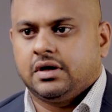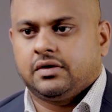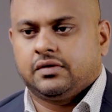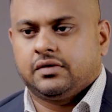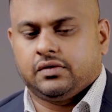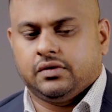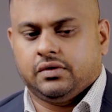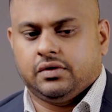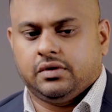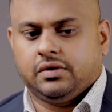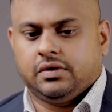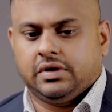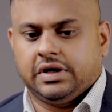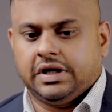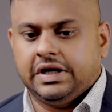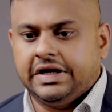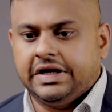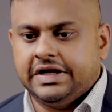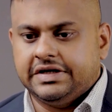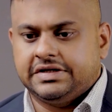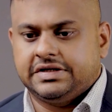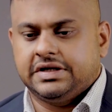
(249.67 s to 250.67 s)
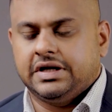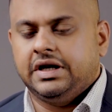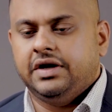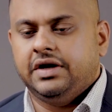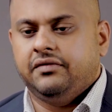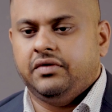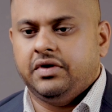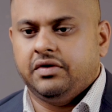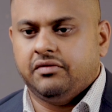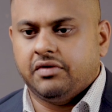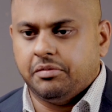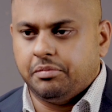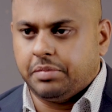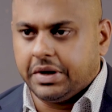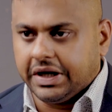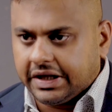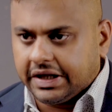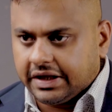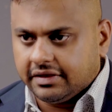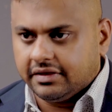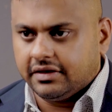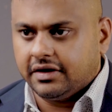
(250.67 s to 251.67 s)
So initially, we were
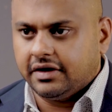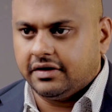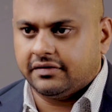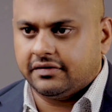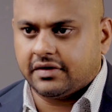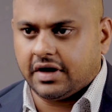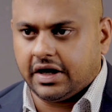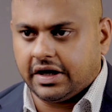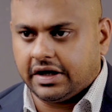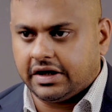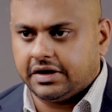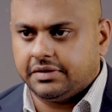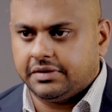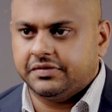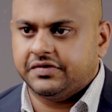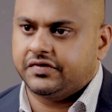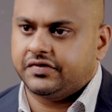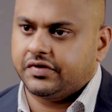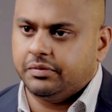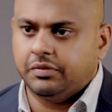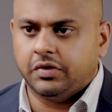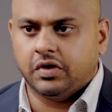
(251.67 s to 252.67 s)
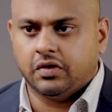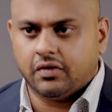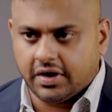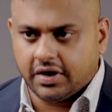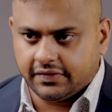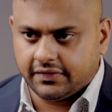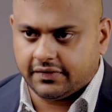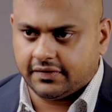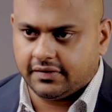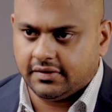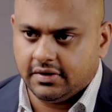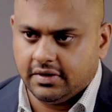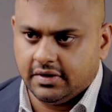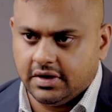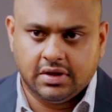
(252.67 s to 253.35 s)
bringing these items from US.